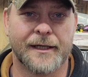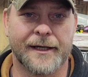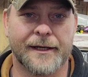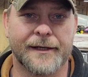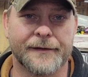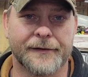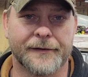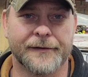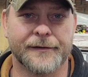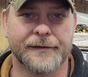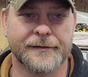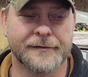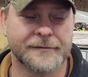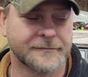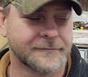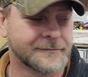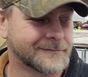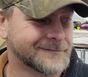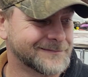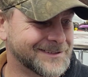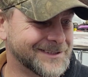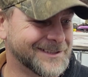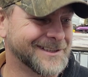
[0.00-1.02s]
and her.
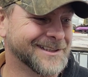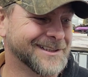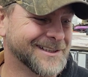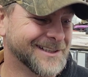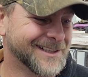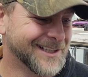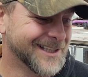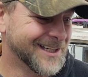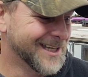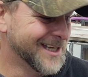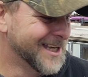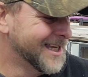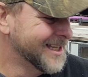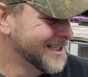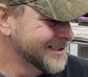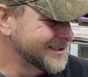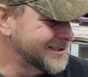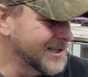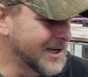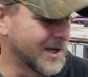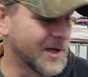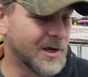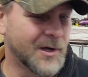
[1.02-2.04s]

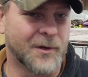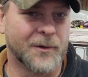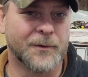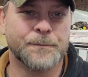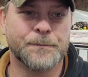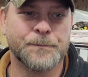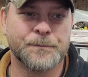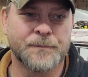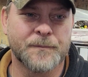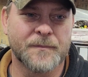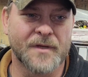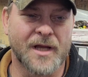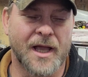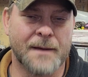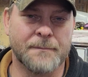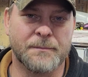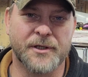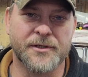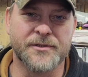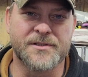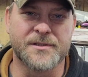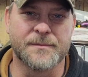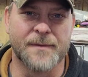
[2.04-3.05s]
So I
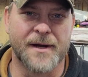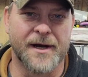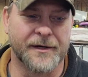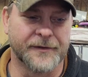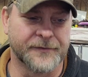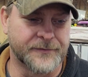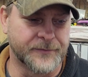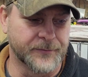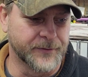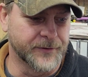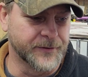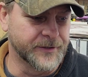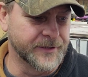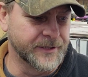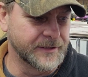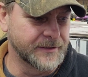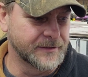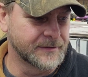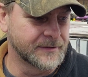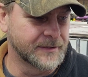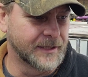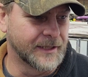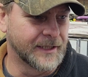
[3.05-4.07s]
blew some air through
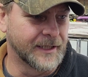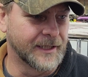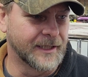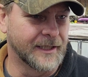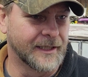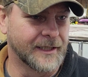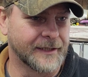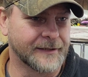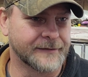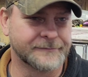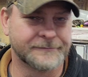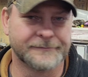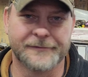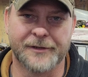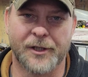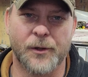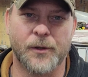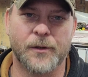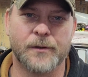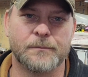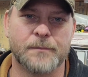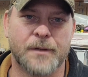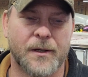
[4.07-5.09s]
it, and
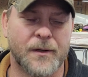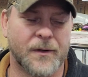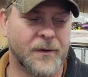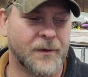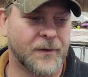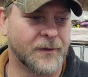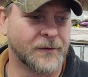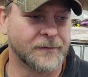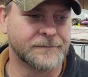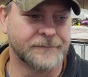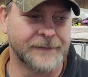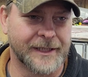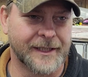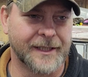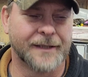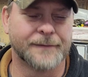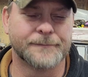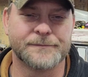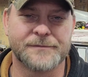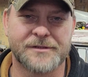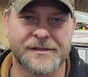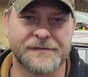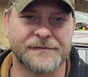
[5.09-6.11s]
lo and behold,
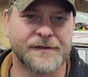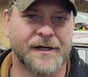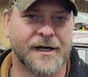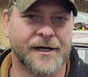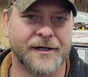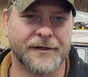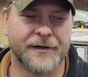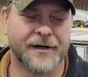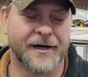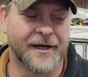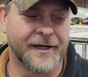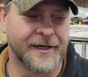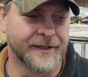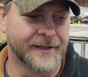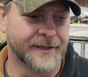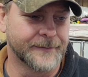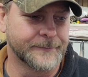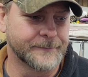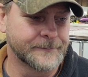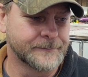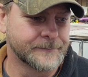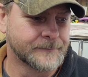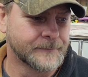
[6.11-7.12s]
yep, she fired right
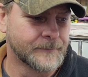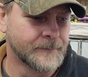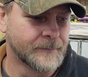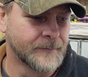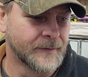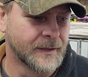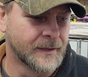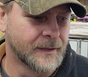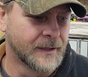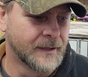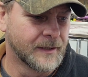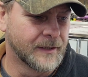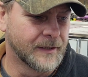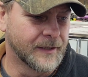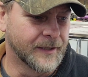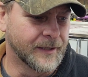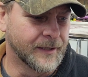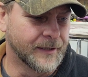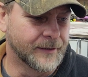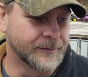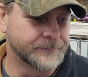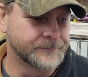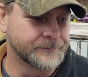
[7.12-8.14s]
up.
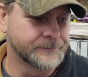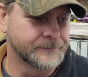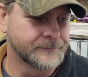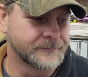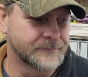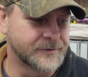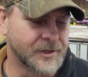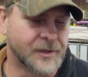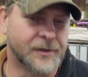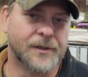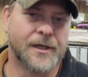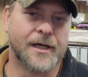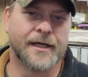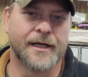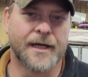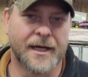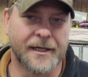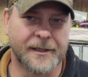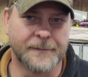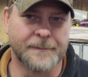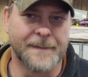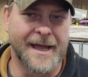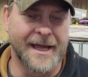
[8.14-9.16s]
So I
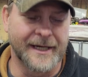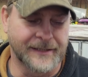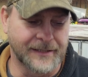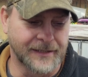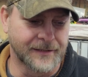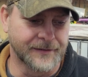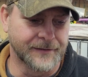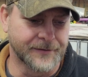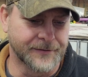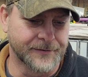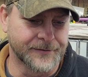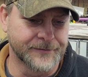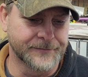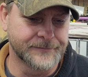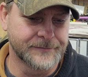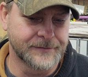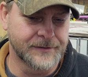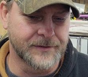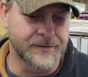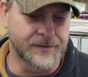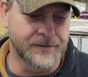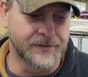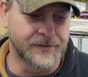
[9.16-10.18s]
got her back in here.
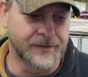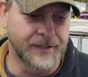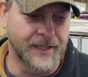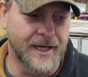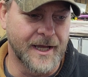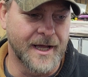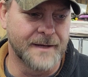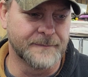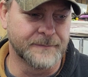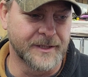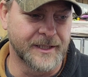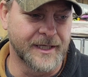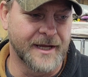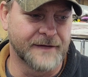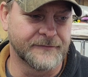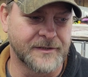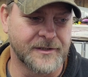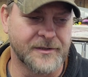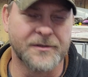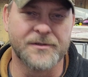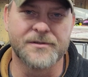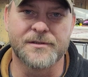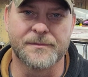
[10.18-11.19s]
So yeah, I'm going to have
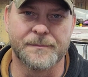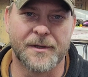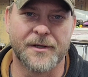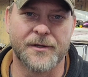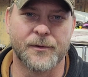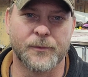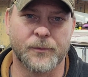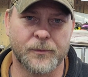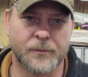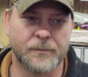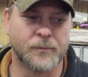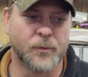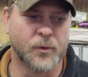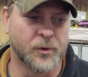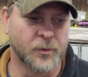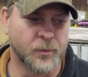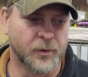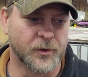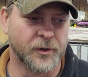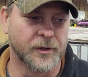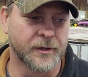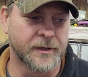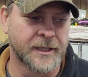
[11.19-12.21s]
to do some more
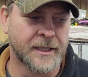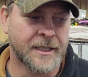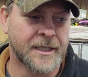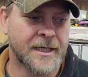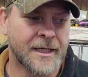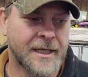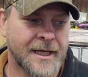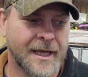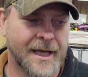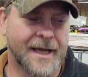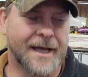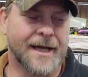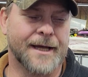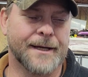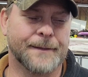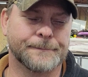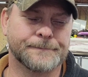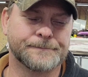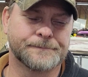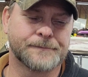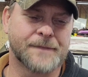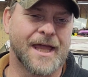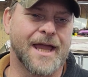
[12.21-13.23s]
work.
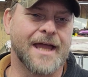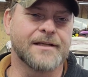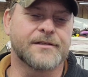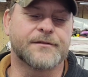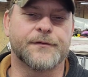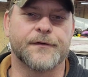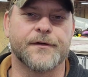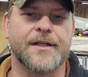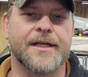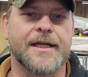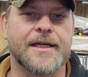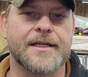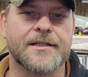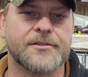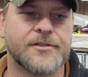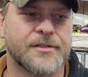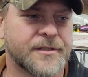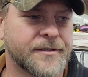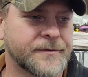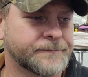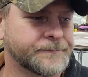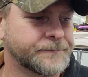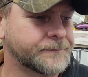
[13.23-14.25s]
As for the
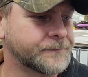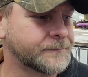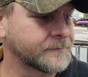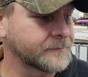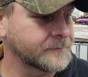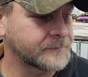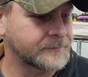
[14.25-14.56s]
engine,